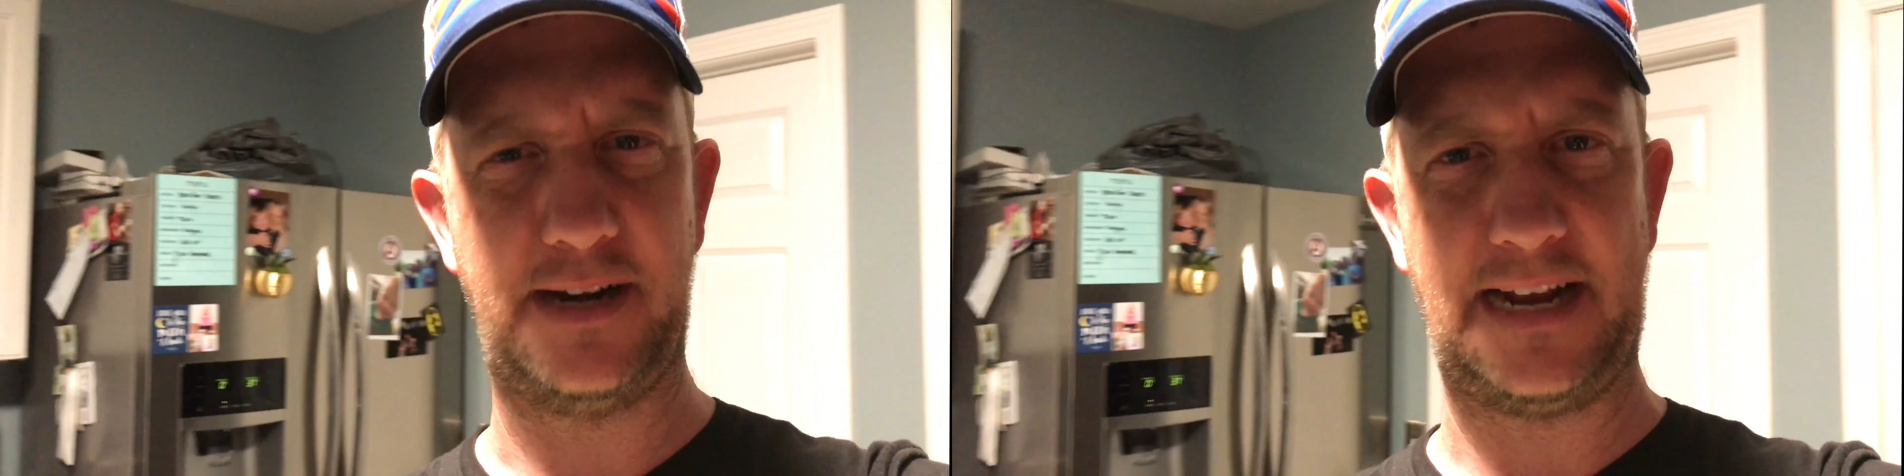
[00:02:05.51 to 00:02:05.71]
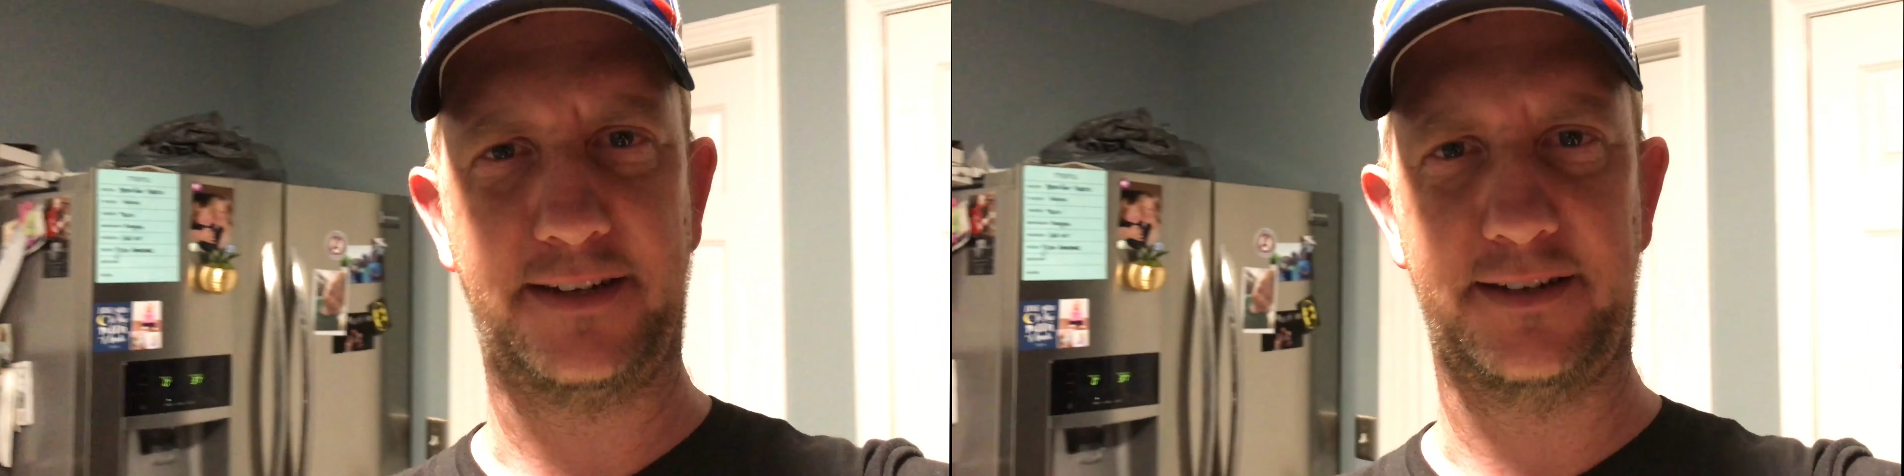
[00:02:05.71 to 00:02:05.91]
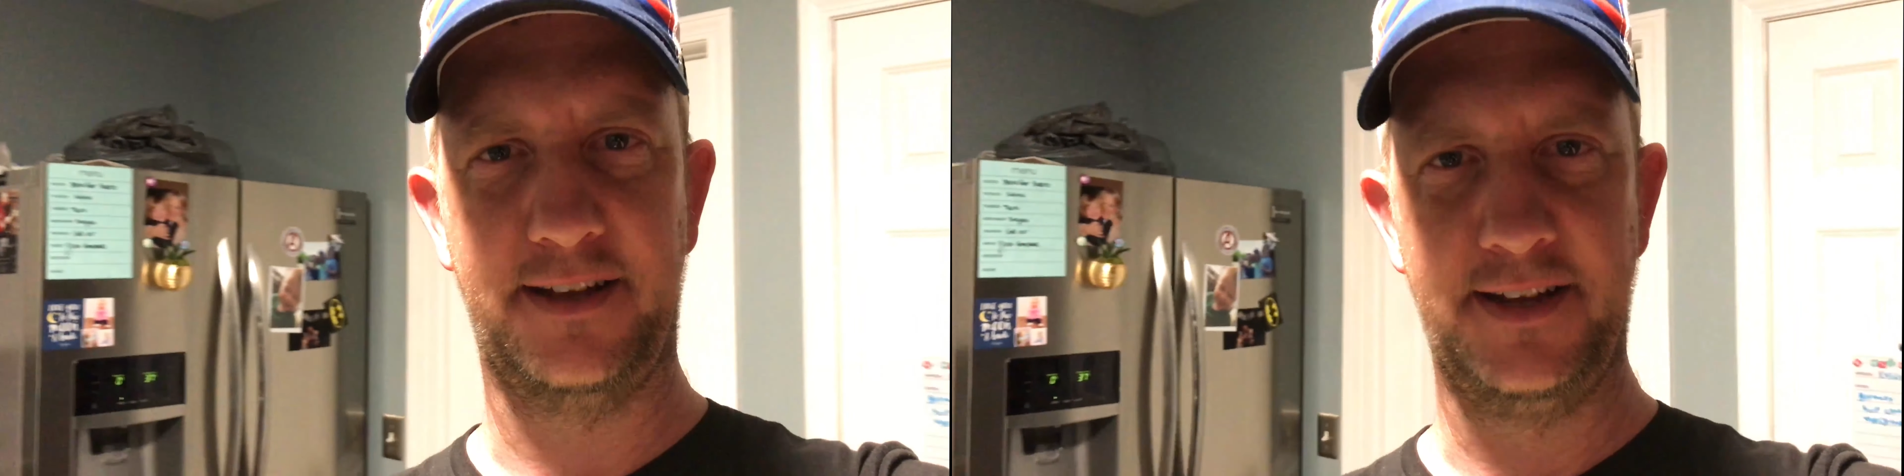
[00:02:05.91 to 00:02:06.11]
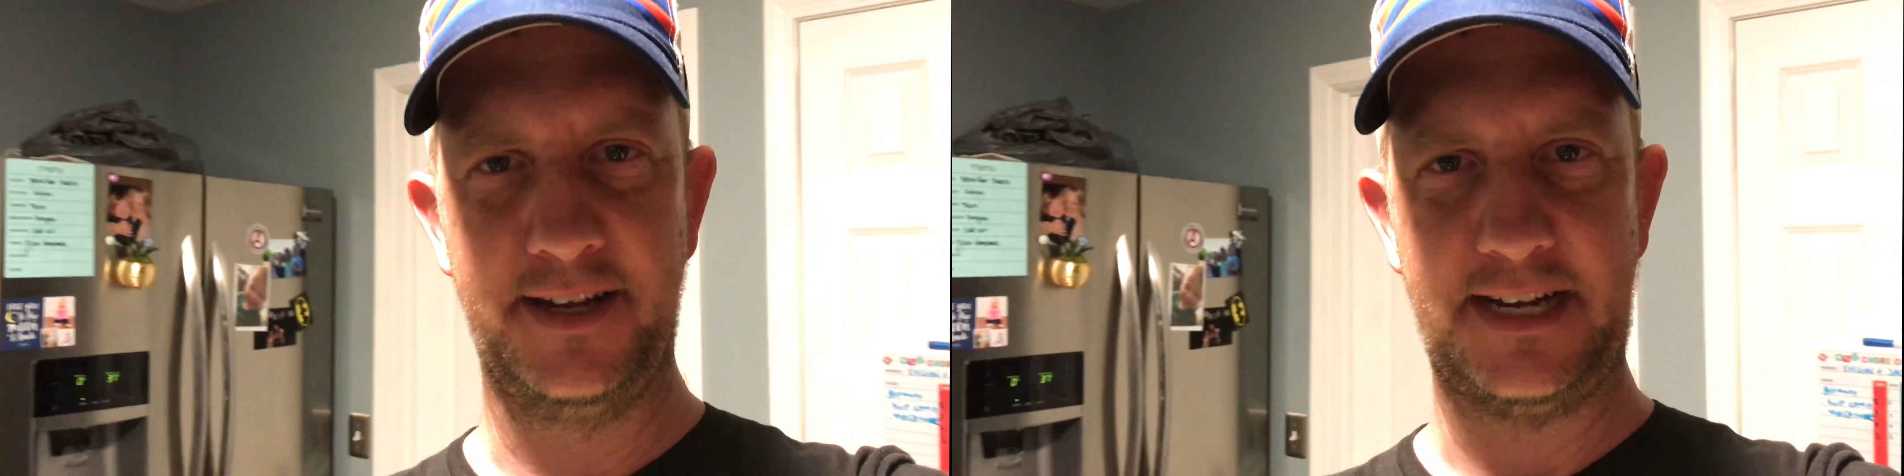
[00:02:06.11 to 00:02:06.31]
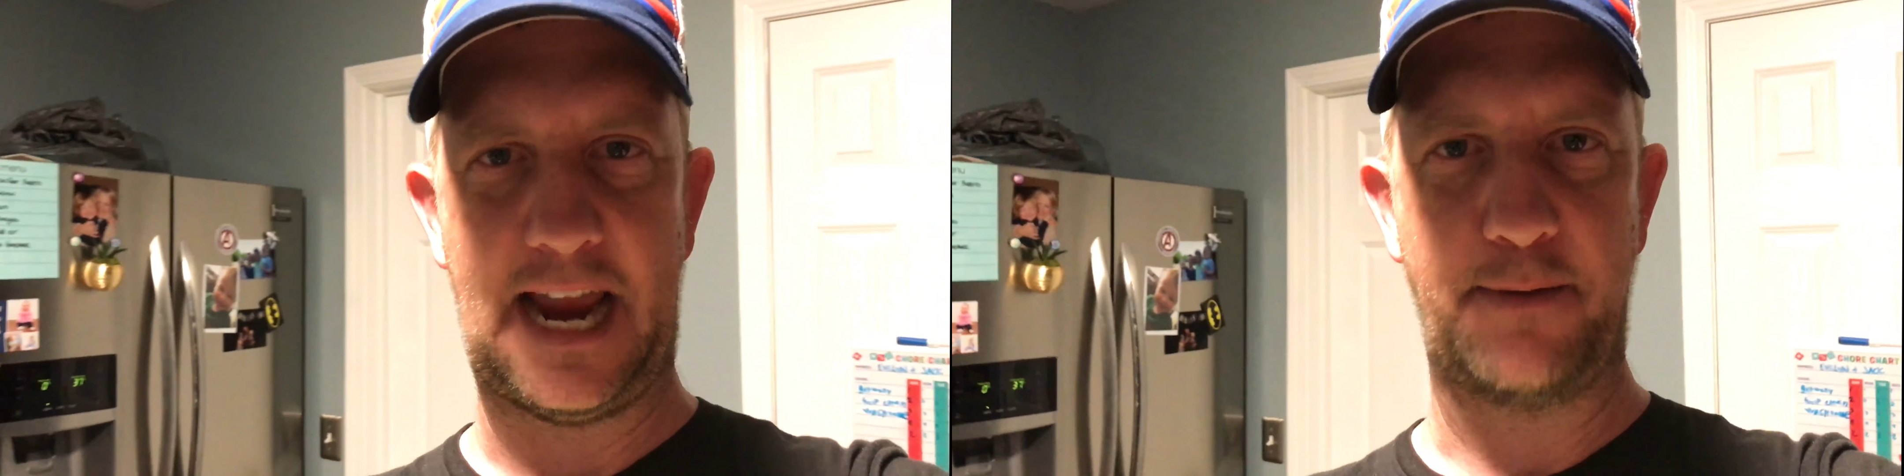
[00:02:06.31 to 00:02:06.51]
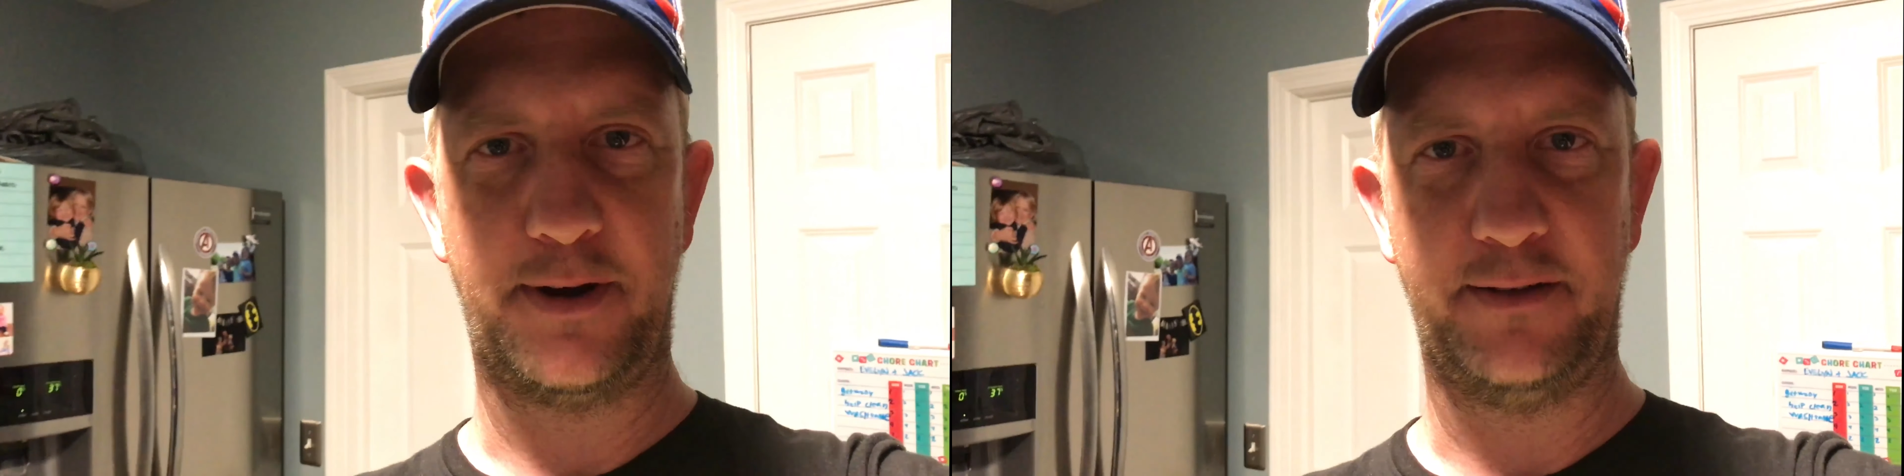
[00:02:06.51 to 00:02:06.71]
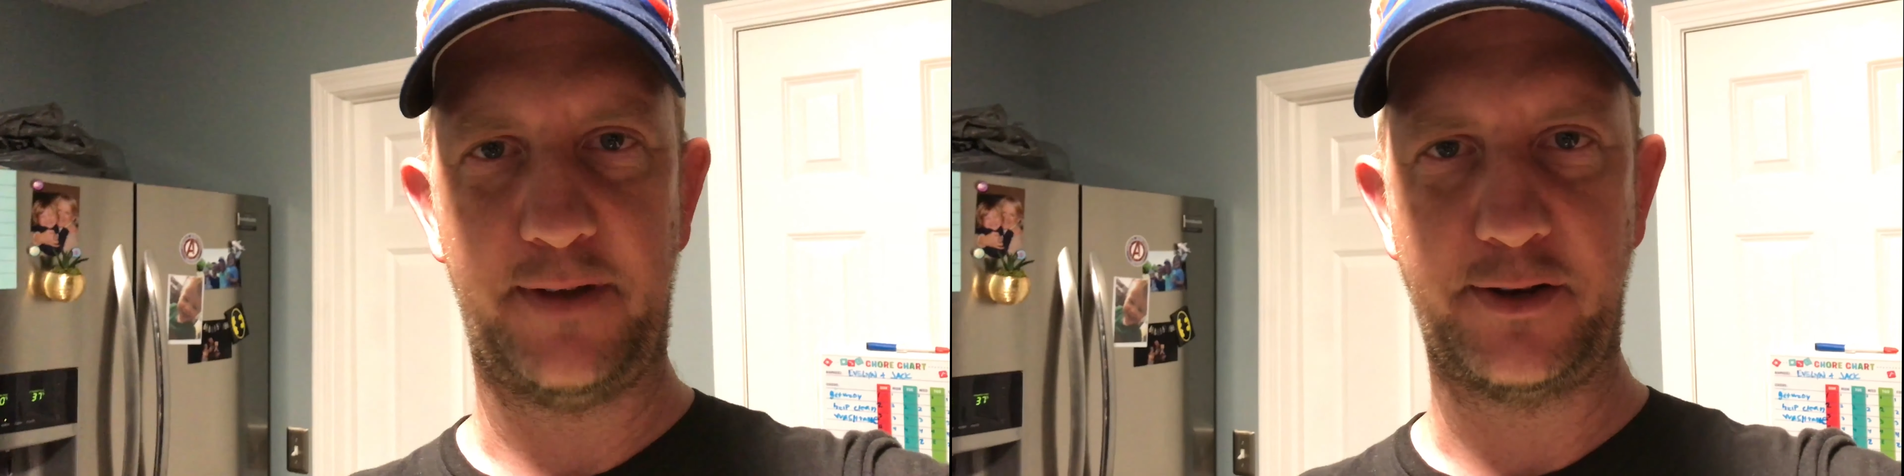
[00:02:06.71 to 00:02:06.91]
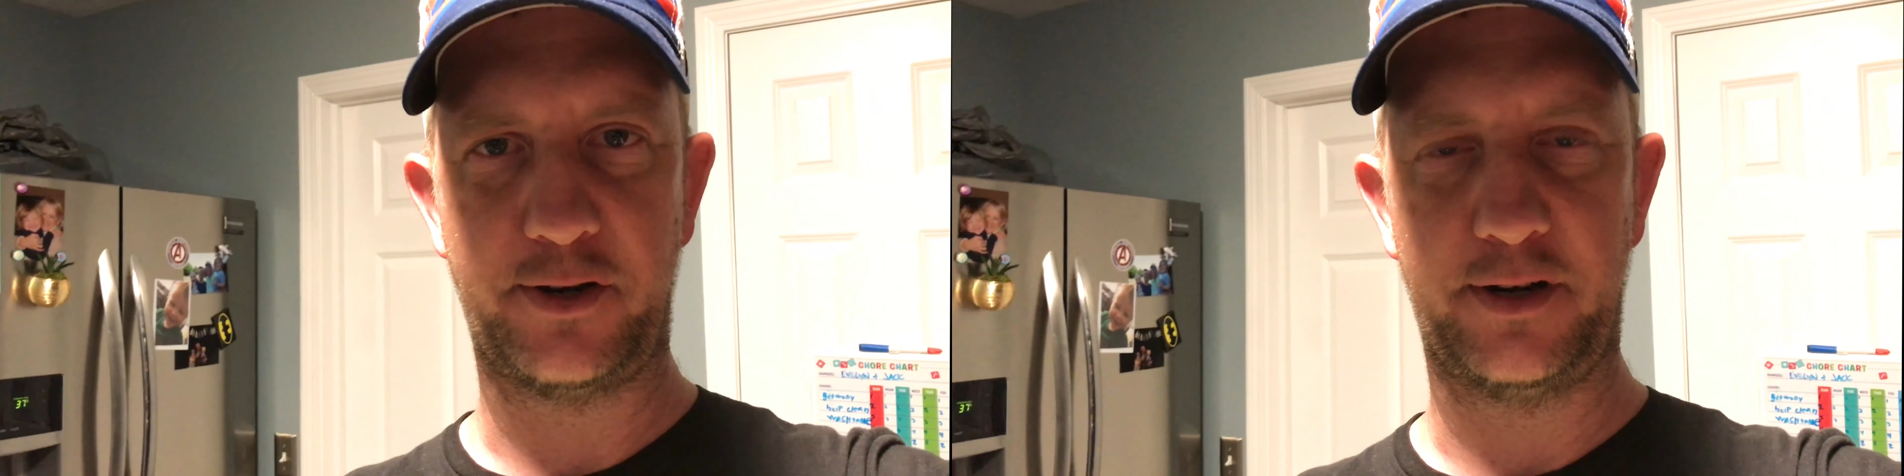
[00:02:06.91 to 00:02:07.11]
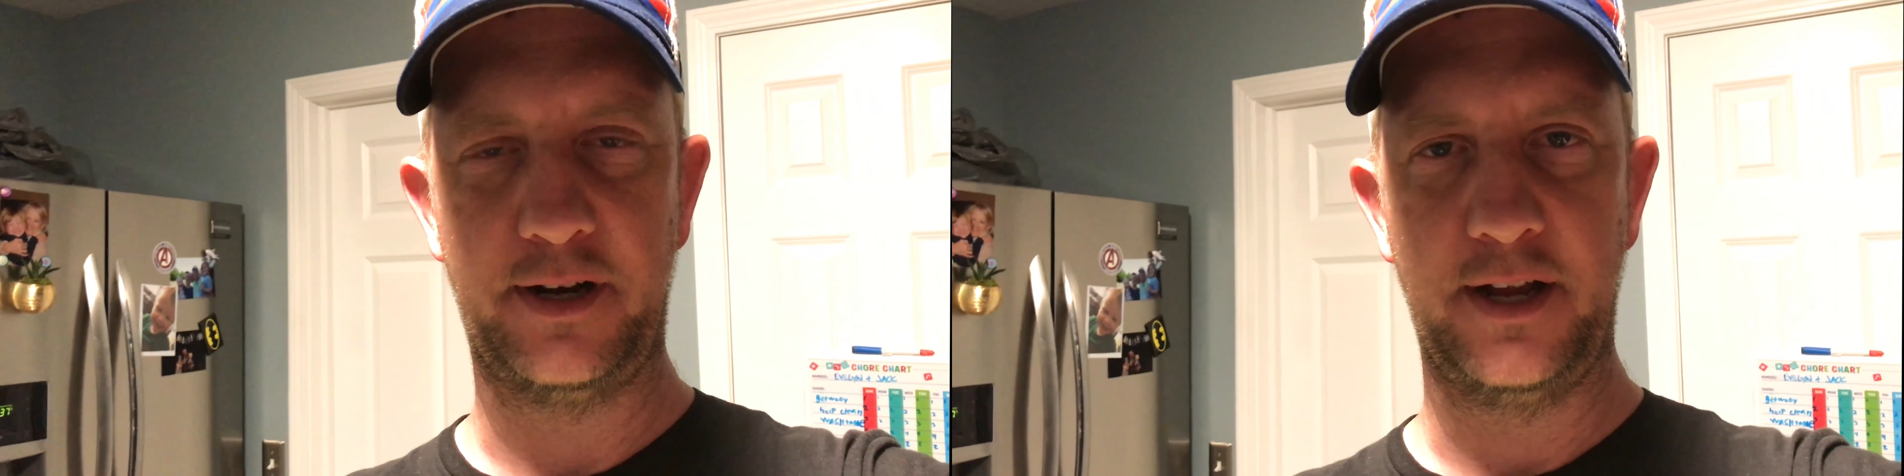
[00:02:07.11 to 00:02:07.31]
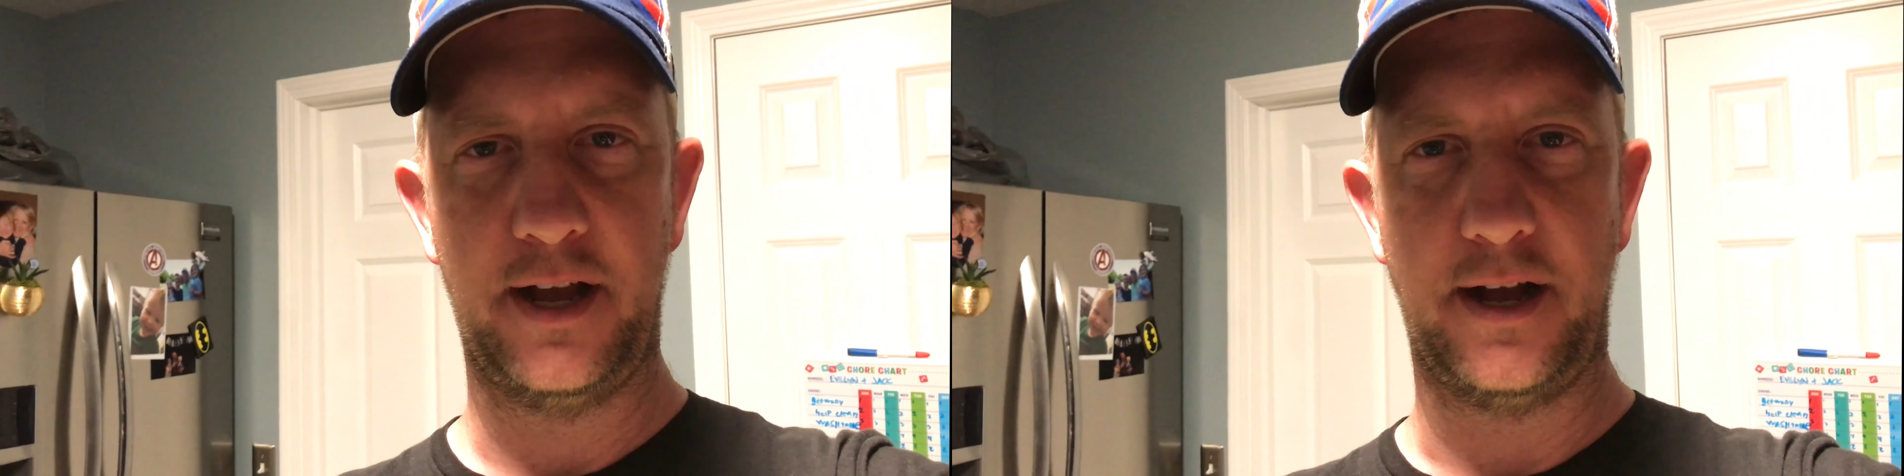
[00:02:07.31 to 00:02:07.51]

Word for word: next camera adventure.